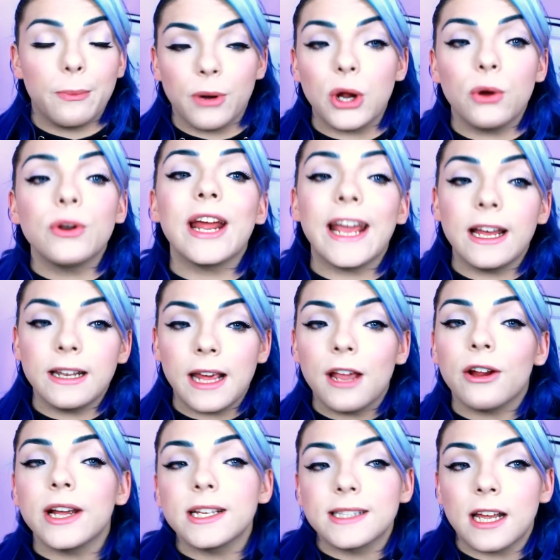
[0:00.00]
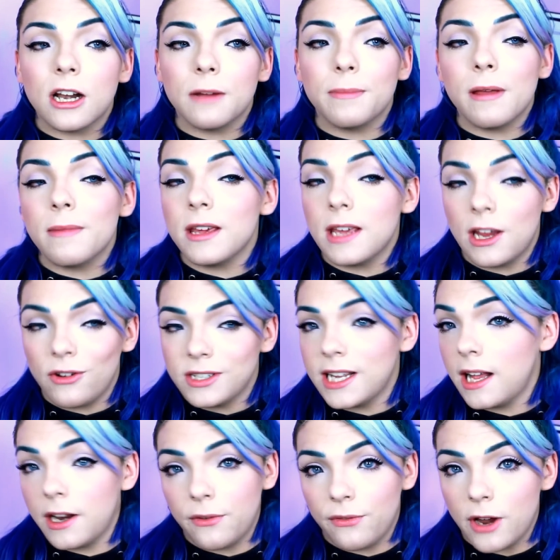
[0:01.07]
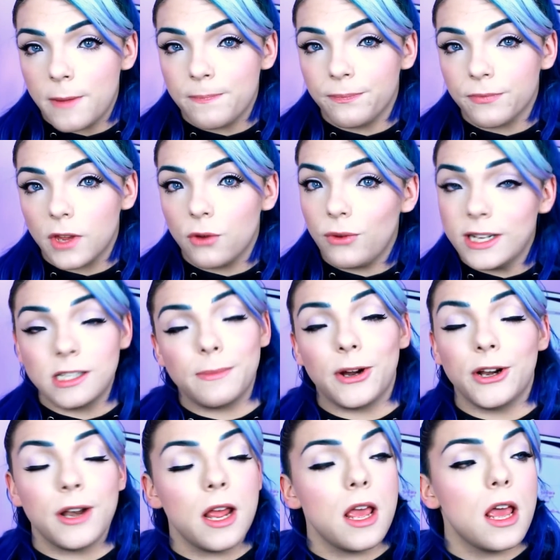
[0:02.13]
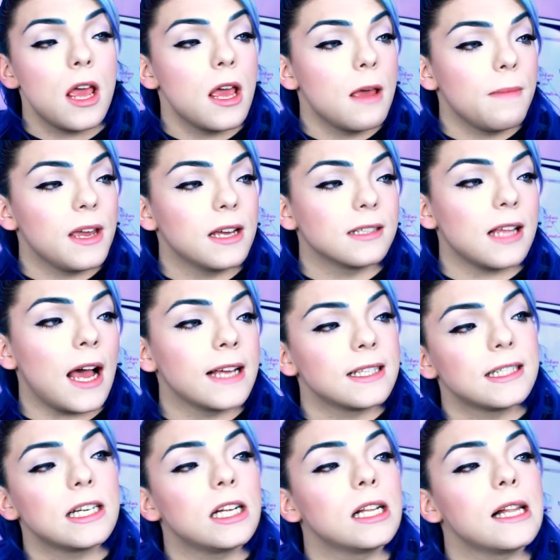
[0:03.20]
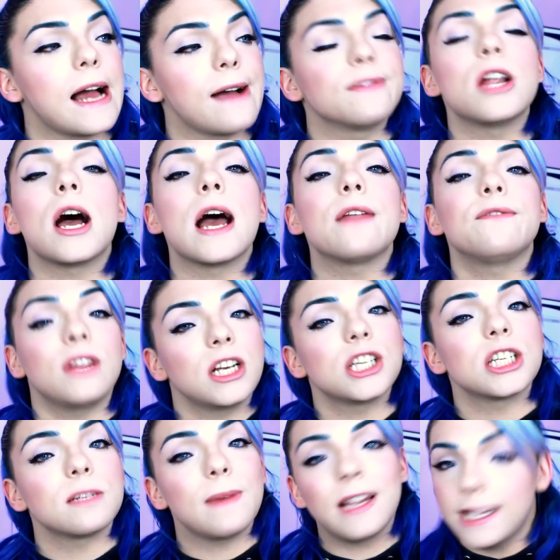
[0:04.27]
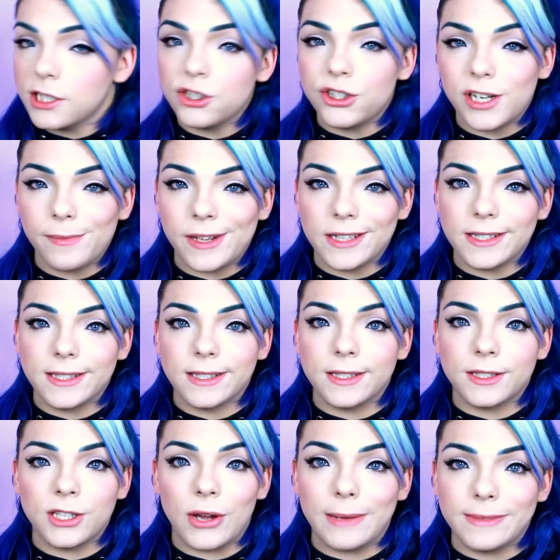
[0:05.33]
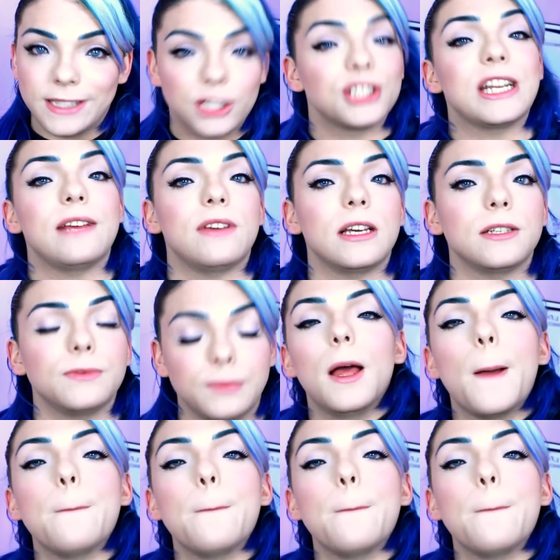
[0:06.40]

prone and the areas that are maybe irritated from razor burn, because I still have not finished my laser treatments, so I'm still shaving.